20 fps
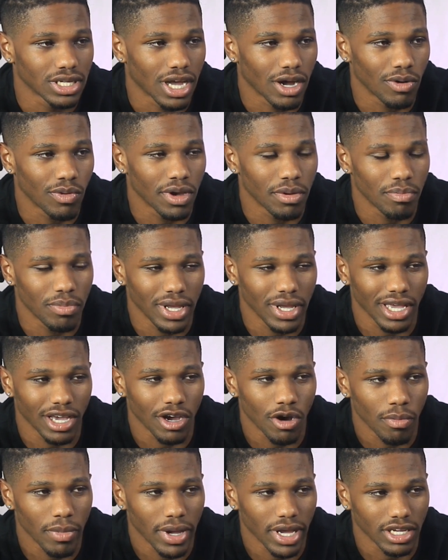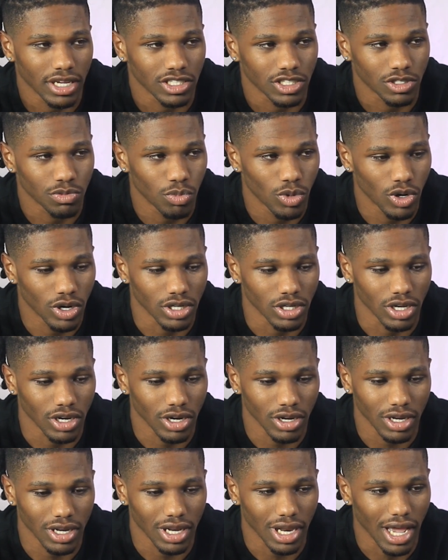I wasn't big on making sports
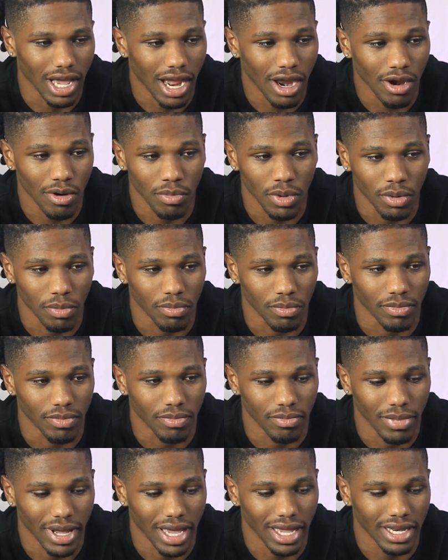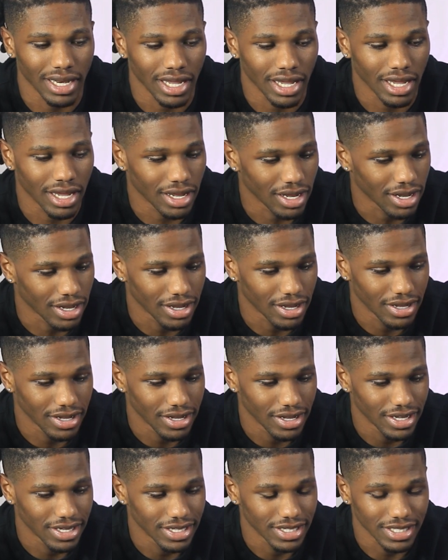early. Like I remember back then
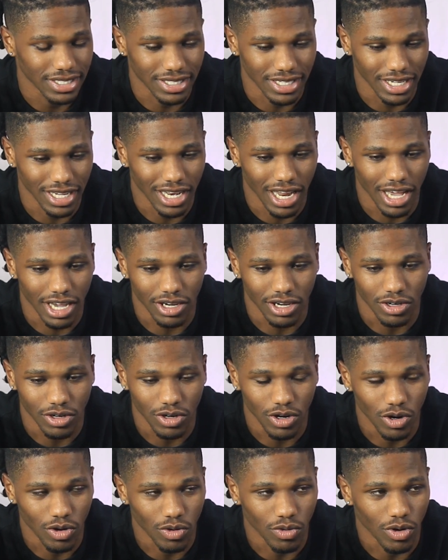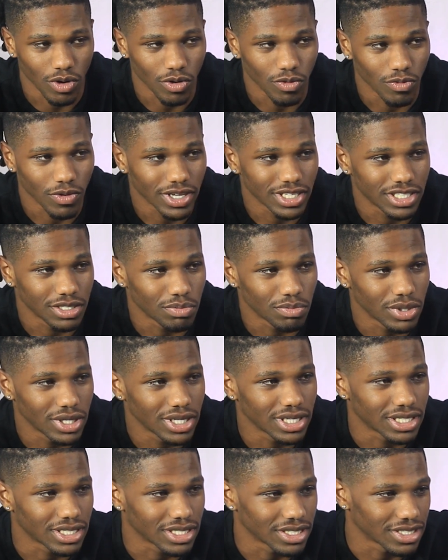seeing like a Reggie
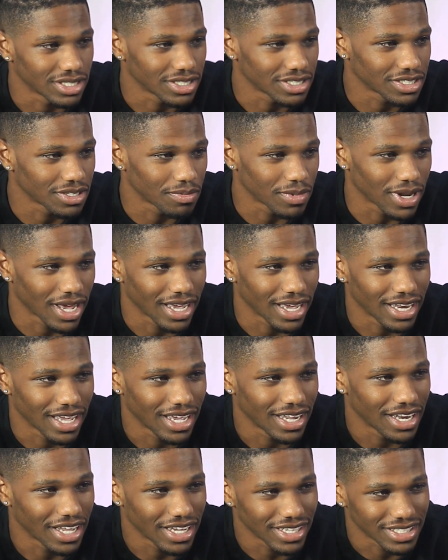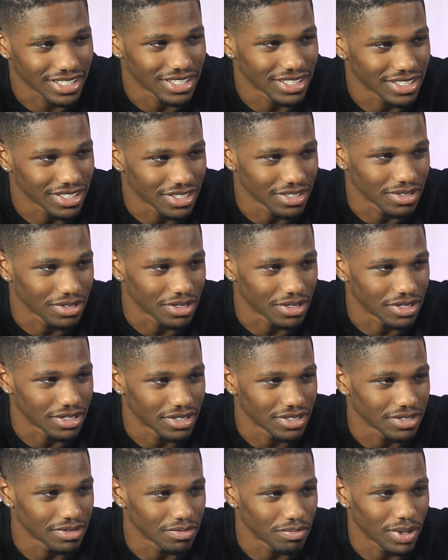Bush or something like that. That's a
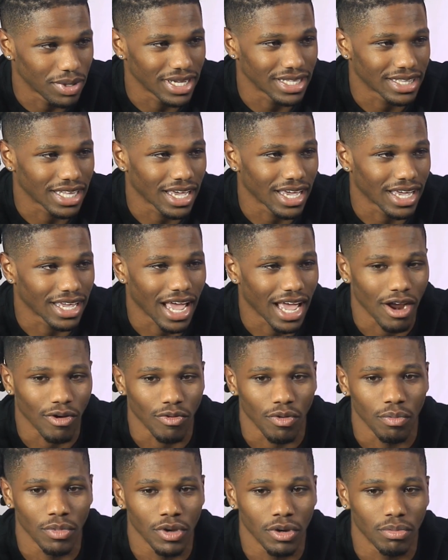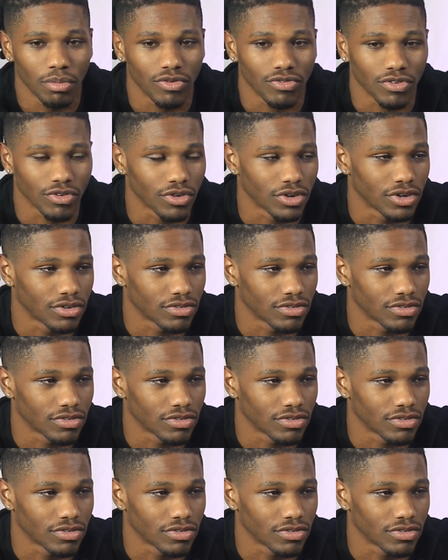big thing I remember for real.